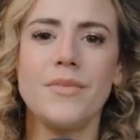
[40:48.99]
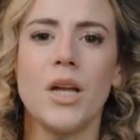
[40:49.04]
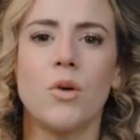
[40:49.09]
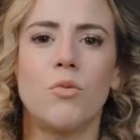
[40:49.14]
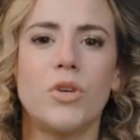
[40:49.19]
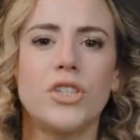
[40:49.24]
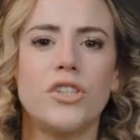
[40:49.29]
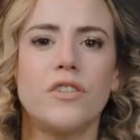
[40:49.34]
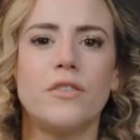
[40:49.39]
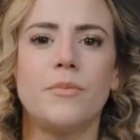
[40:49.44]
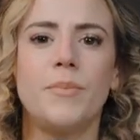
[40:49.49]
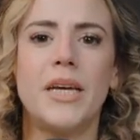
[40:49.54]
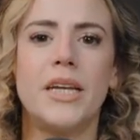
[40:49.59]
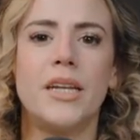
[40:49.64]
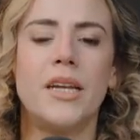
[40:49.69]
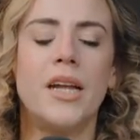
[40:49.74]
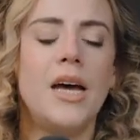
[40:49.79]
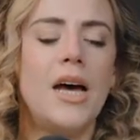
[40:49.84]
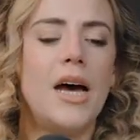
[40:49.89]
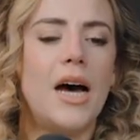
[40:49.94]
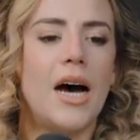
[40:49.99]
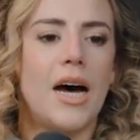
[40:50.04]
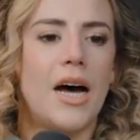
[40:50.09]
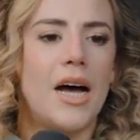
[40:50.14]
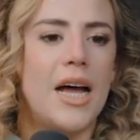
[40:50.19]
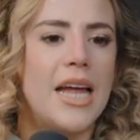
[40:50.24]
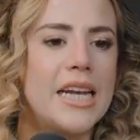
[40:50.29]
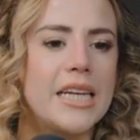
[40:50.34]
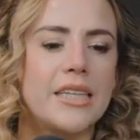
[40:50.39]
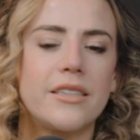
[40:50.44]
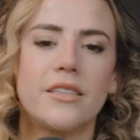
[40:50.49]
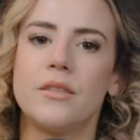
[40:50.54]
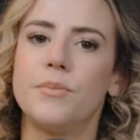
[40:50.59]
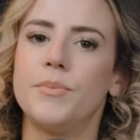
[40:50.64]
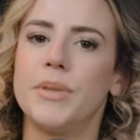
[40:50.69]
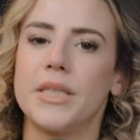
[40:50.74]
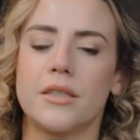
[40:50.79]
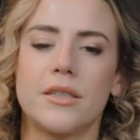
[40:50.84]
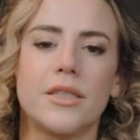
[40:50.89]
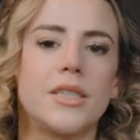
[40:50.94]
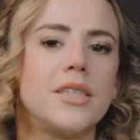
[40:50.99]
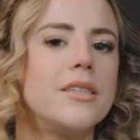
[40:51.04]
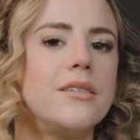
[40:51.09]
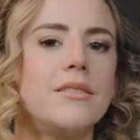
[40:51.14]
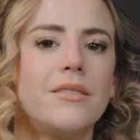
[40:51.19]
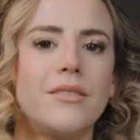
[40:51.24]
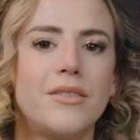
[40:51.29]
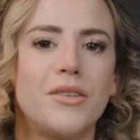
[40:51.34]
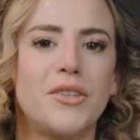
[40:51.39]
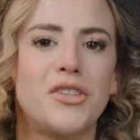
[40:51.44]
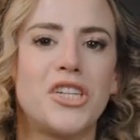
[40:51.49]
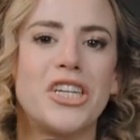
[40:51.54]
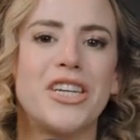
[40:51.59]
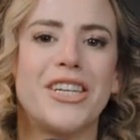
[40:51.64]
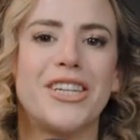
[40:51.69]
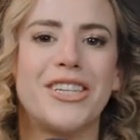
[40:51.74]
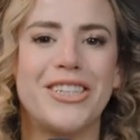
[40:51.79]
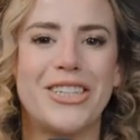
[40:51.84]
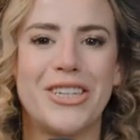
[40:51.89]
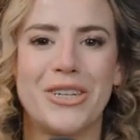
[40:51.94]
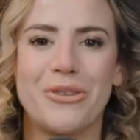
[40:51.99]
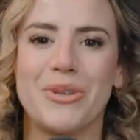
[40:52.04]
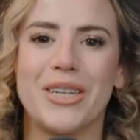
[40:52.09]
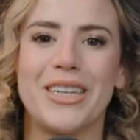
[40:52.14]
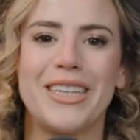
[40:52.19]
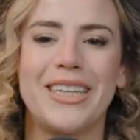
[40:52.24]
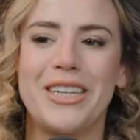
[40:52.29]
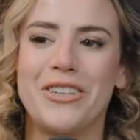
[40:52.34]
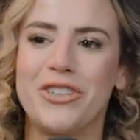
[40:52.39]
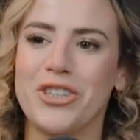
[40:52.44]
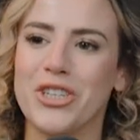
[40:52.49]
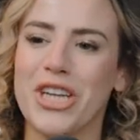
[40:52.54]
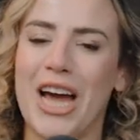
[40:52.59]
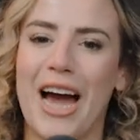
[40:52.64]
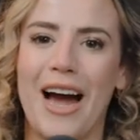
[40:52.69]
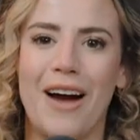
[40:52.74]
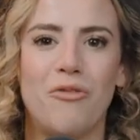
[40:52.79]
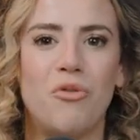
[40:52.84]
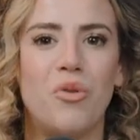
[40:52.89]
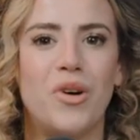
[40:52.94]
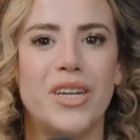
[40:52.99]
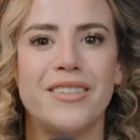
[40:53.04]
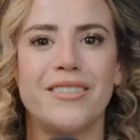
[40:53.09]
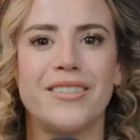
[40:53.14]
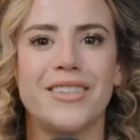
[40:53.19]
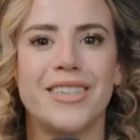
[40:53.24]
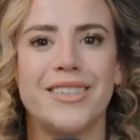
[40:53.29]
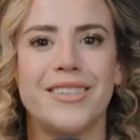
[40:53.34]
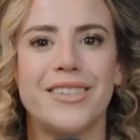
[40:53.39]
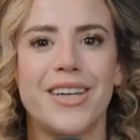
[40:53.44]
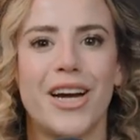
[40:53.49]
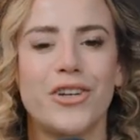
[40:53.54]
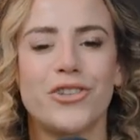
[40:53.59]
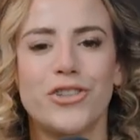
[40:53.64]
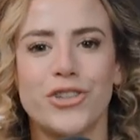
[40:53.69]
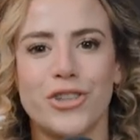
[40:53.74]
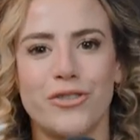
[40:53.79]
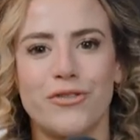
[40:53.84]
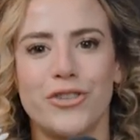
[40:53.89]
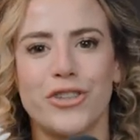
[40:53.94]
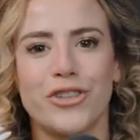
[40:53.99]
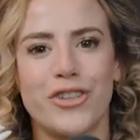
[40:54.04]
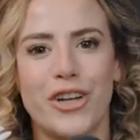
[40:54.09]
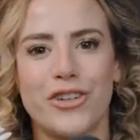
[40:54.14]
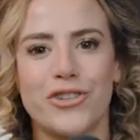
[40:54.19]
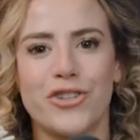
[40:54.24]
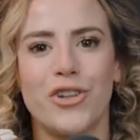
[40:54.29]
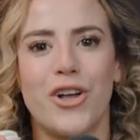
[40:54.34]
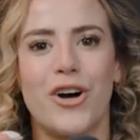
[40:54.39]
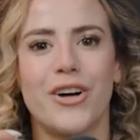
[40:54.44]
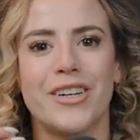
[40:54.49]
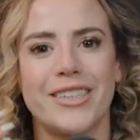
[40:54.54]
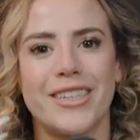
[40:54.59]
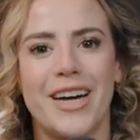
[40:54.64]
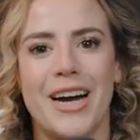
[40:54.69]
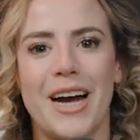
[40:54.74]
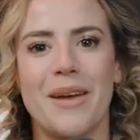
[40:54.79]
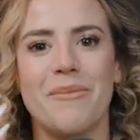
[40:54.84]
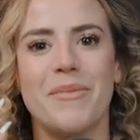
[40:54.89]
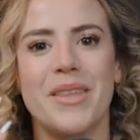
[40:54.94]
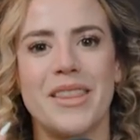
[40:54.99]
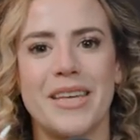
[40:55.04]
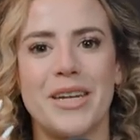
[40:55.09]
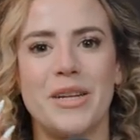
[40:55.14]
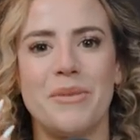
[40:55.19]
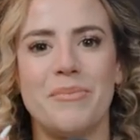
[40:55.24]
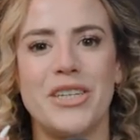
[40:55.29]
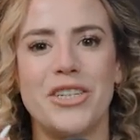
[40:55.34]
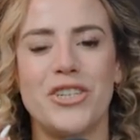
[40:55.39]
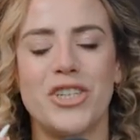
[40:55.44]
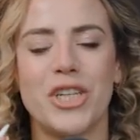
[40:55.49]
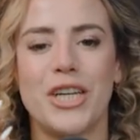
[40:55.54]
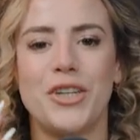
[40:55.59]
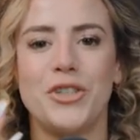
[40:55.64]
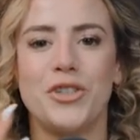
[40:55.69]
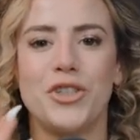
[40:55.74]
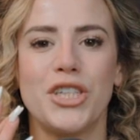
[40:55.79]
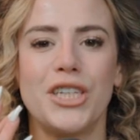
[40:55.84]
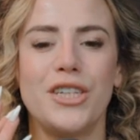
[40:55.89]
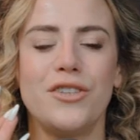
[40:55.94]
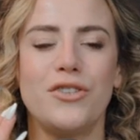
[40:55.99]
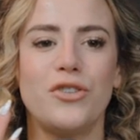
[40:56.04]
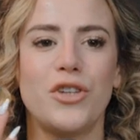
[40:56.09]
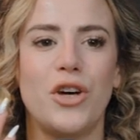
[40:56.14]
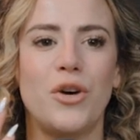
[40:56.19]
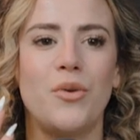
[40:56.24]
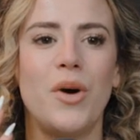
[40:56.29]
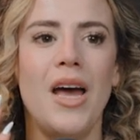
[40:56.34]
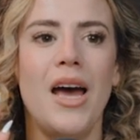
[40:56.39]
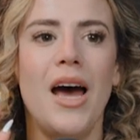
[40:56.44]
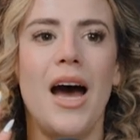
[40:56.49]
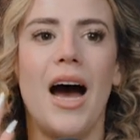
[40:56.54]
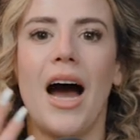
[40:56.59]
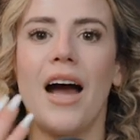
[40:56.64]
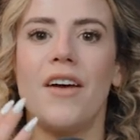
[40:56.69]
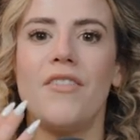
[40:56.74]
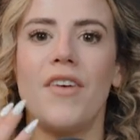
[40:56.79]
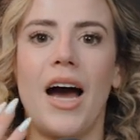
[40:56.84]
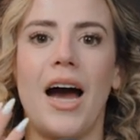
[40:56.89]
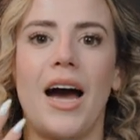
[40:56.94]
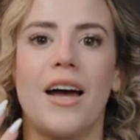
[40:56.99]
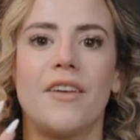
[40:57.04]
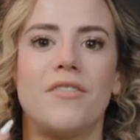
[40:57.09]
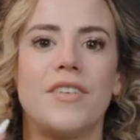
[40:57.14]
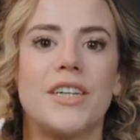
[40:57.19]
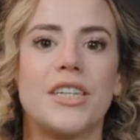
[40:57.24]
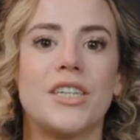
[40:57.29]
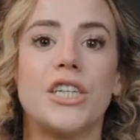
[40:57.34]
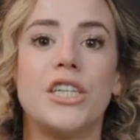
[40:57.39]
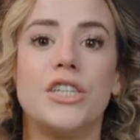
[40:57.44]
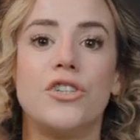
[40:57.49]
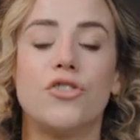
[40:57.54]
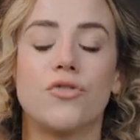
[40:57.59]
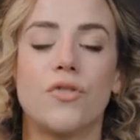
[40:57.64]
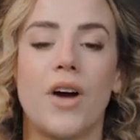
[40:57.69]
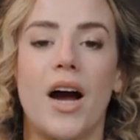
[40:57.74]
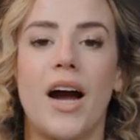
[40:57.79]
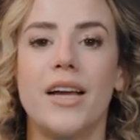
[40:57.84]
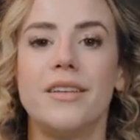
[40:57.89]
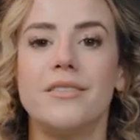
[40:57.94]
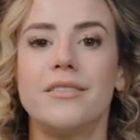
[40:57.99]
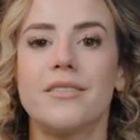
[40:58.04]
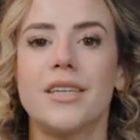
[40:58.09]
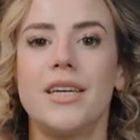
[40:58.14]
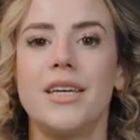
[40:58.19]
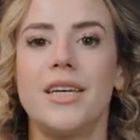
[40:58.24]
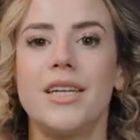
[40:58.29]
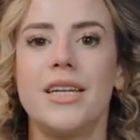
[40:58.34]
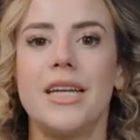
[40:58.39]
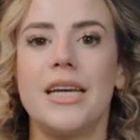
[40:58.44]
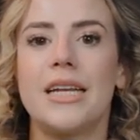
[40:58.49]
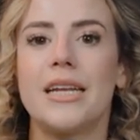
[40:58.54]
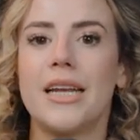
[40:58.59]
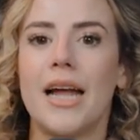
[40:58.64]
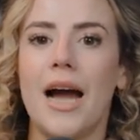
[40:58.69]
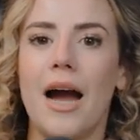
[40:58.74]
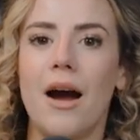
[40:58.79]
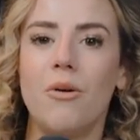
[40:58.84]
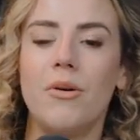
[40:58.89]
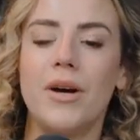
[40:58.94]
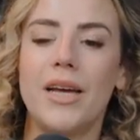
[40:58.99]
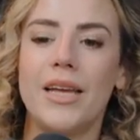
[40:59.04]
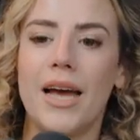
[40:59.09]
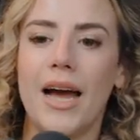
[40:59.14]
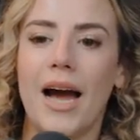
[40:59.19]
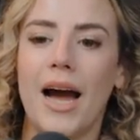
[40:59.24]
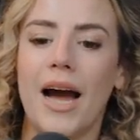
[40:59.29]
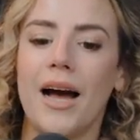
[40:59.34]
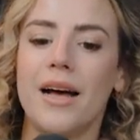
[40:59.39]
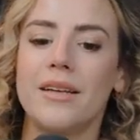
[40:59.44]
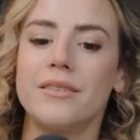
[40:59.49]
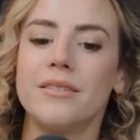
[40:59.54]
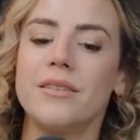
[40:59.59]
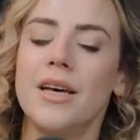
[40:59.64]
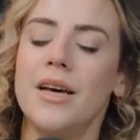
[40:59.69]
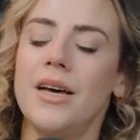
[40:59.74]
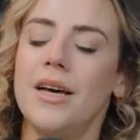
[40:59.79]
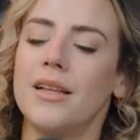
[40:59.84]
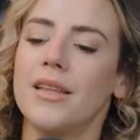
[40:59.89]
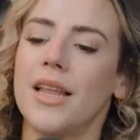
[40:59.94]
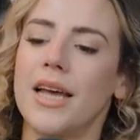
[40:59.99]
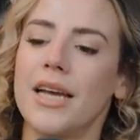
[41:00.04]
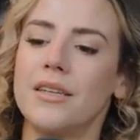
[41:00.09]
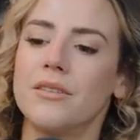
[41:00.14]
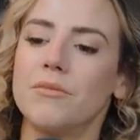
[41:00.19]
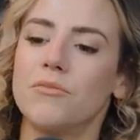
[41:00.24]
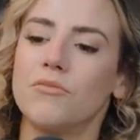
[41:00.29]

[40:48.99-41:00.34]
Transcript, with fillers: which has been uh, an experience to, to really just have one skin texture for such a long time and then it be changing. So I've had very dry skin and now it has like